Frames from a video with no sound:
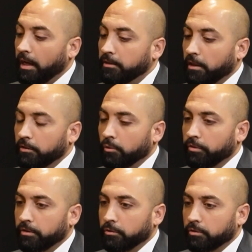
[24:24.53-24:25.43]
I know
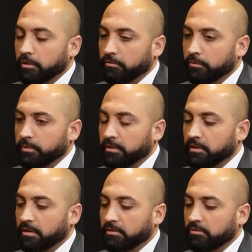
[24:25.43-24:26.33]
that your government
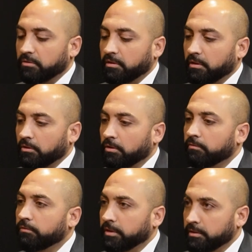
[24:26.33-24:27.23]
had a lot
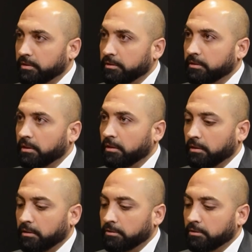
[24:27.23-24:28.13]
of funding
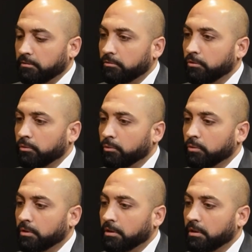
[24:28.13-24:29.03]
to
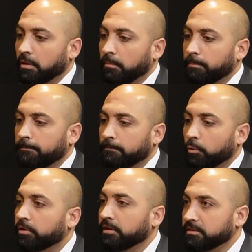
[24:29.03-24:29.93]

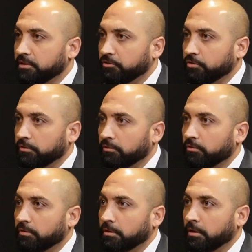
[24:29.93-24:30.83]

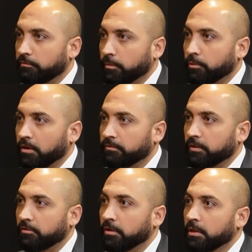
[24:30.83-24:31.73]
organizations,
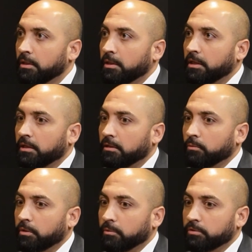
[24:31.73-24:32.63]
not-for-profits,
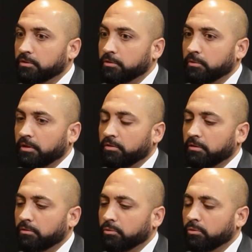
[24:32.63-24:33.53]
and what it was doing, I
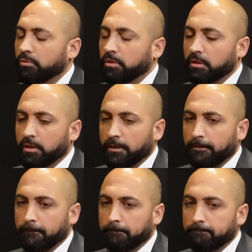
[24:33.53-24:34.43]
think, through
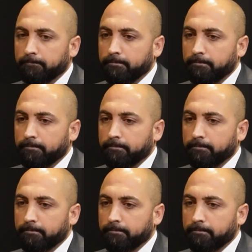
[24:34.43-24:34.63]
the